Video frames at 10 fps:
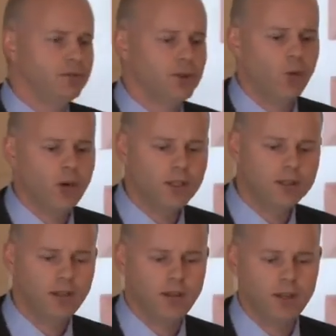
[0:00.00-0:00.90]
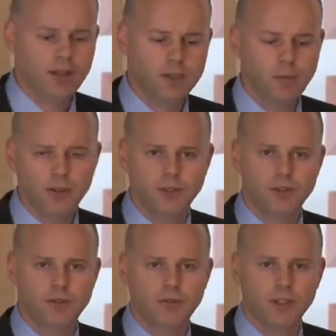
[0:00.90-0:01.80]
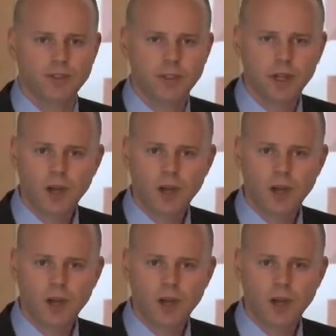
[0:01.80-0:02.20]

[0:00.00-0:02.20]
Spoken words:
So what is the thing that exposes us to risk?